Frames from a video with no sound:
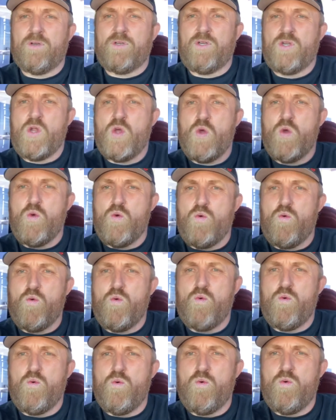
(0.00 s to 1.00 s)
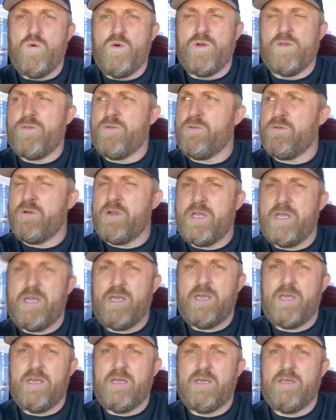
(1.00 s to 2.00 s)
2 or
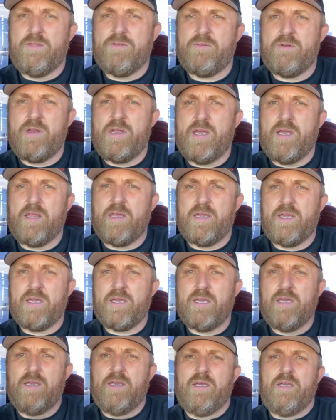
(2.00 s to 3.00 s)
3, I think,